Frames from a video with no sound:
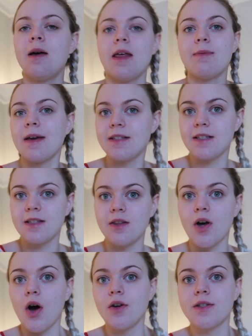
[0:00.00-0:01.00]
basically said
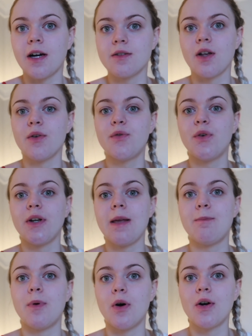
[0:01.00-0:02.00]
the hotel's like fully
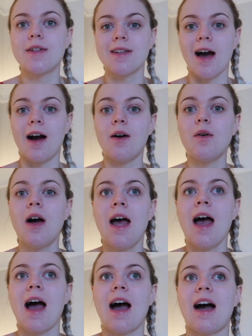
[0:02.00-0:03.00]
booked out,
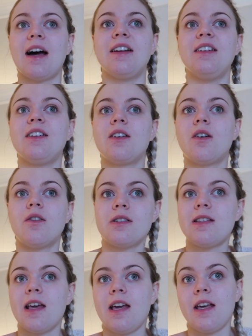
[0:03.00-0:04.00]
and
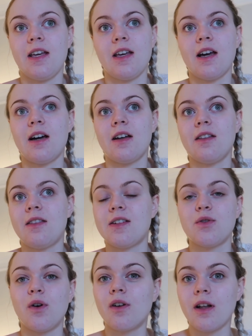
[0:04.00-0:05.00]
obviously there's
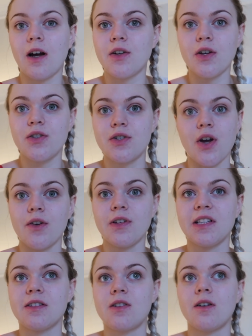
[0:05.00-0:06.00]
not, I just don't
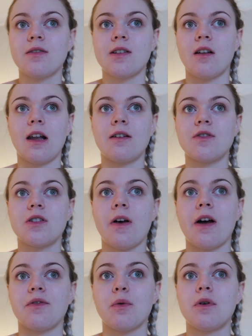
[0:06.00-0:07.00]
think there's enough sun loungers for
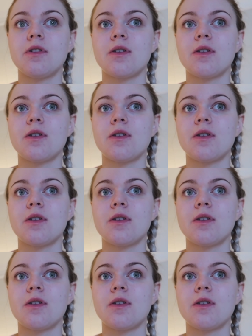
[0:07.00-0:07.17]
everyone.